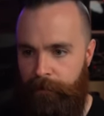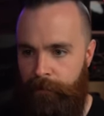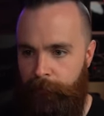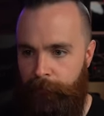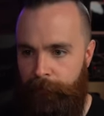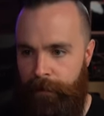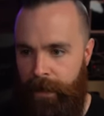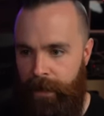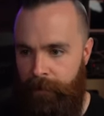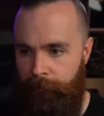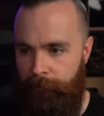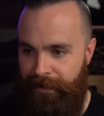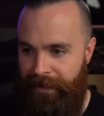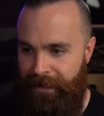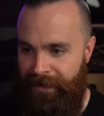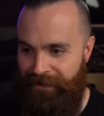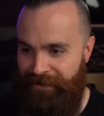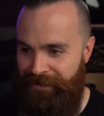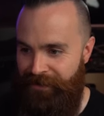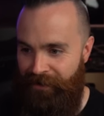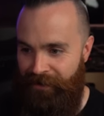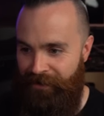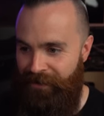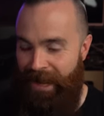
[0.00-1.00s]
Bam,
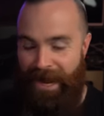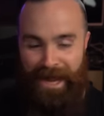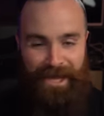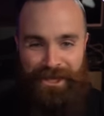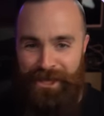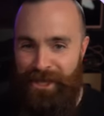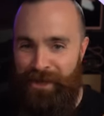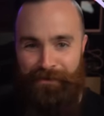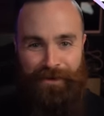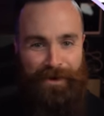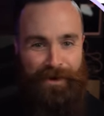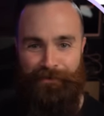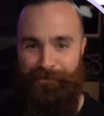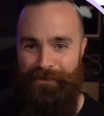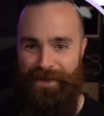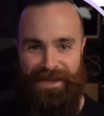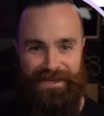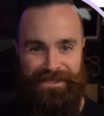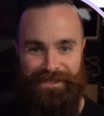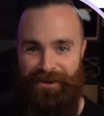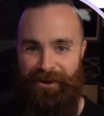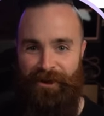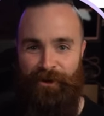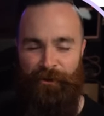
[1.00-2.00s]
and done. I love how
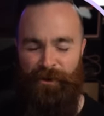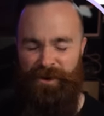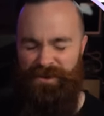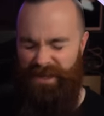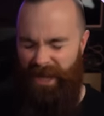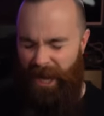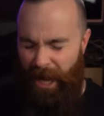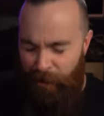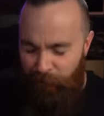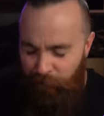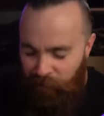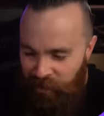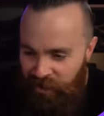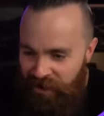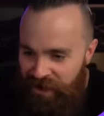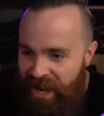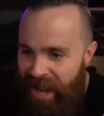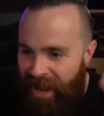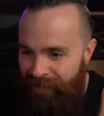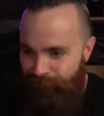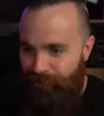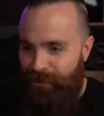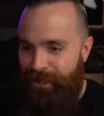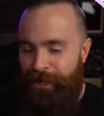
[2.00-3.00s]
fast Docker is. I will
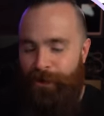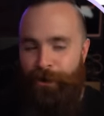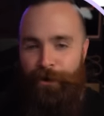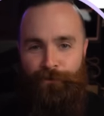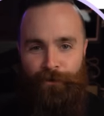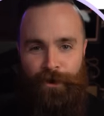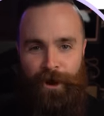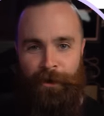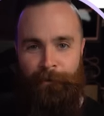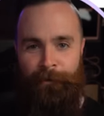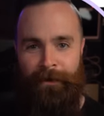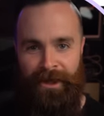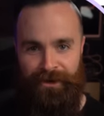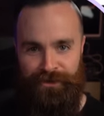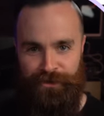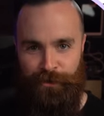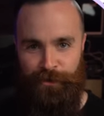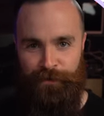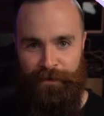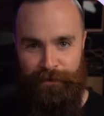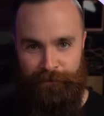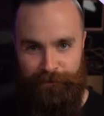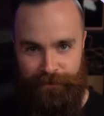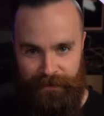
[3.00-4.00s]
never get over how
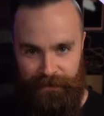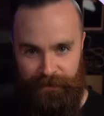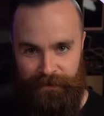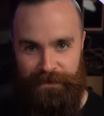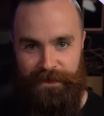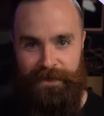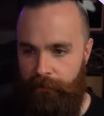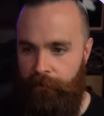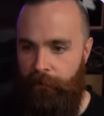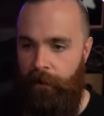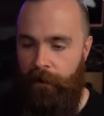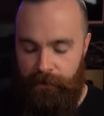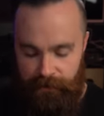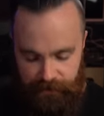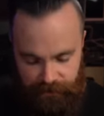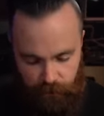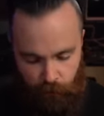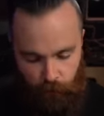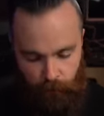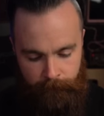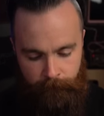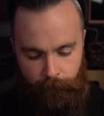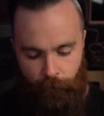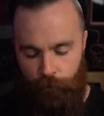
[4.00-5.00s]
magical that feels. All right, let's
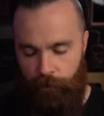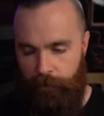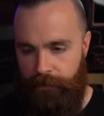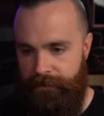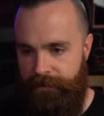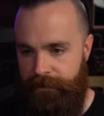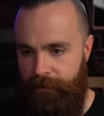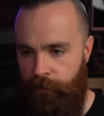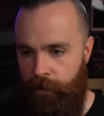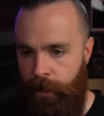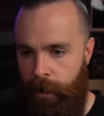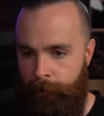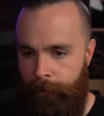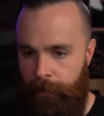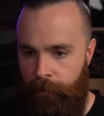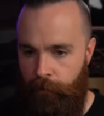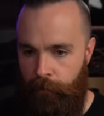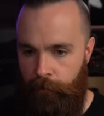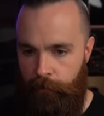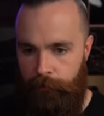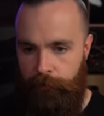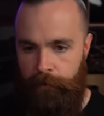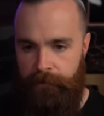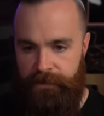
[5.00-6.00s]
do one more. Let's hit our up
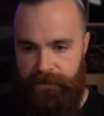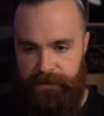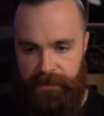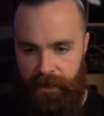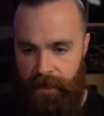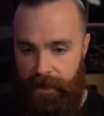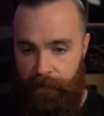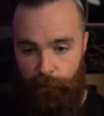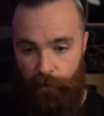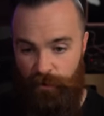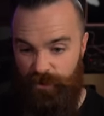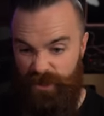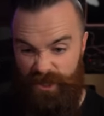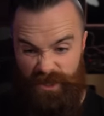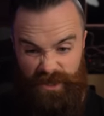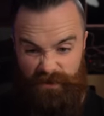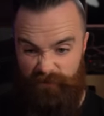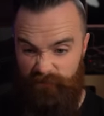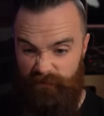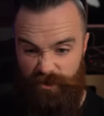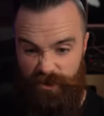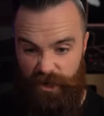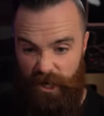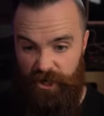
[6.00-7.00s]
arrow. This time we'll
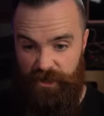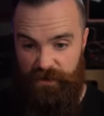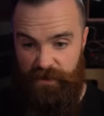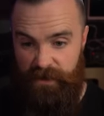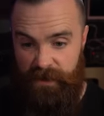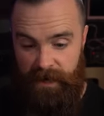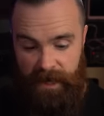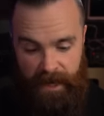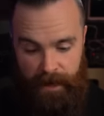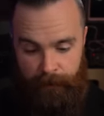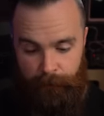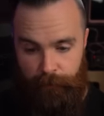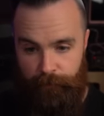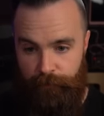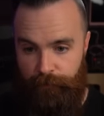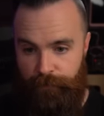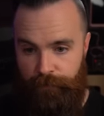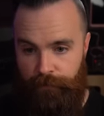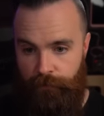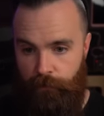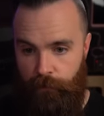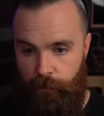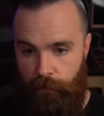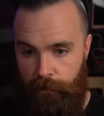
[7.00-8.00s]
just change the name of
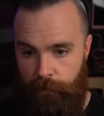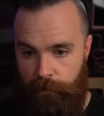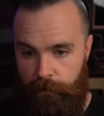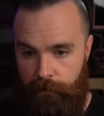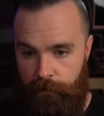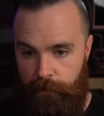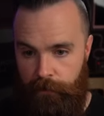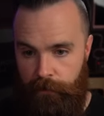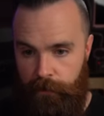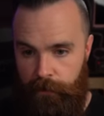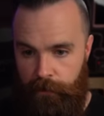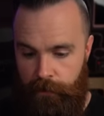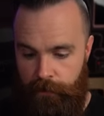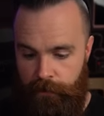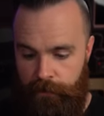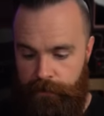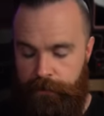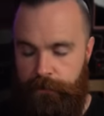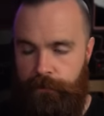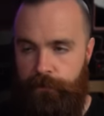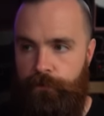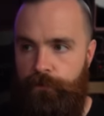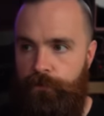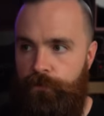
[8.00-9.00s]
Thor
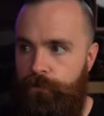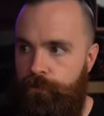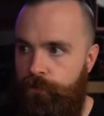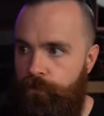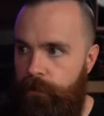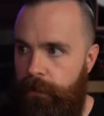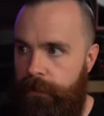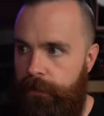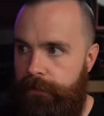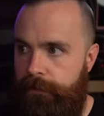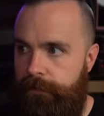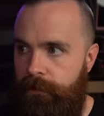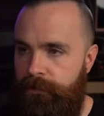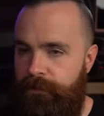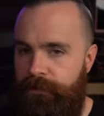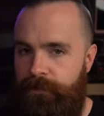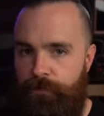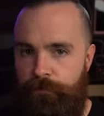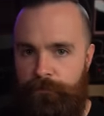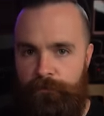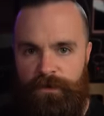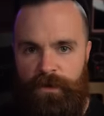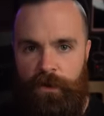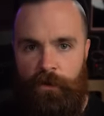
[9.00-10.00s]
to, let's
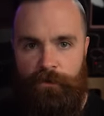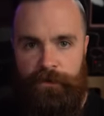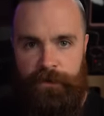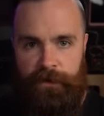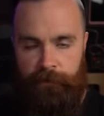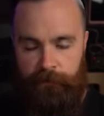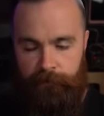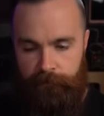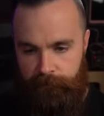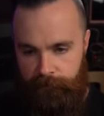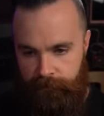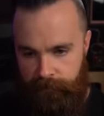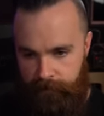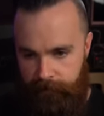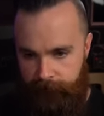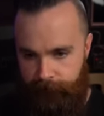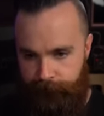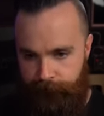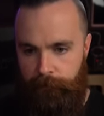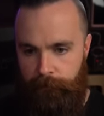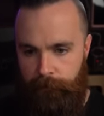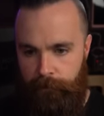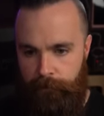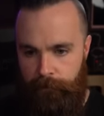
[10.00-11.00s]
do Mjolnir, okay?
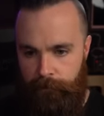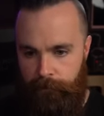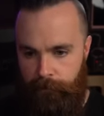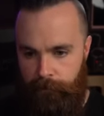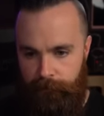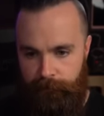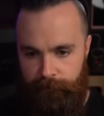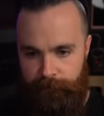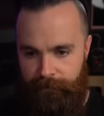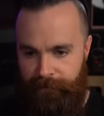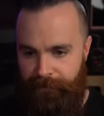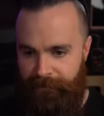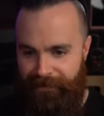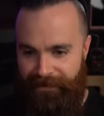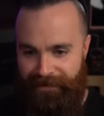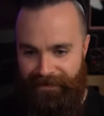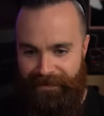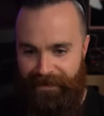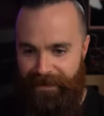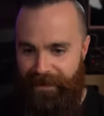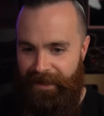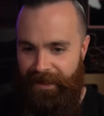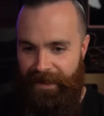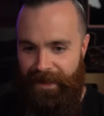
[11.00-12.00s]
No,
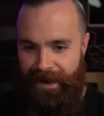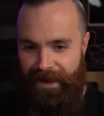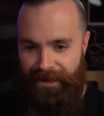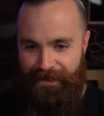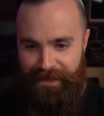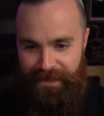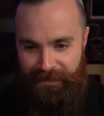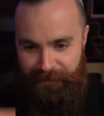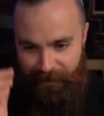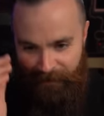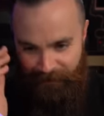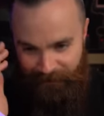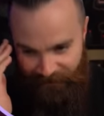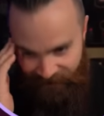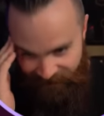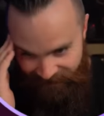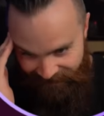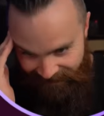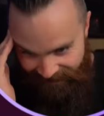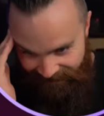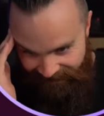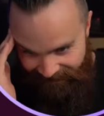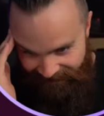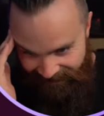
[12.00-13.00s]
how do you spell
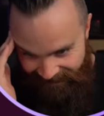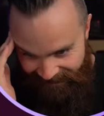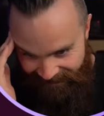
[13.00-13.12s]
Mjolnir?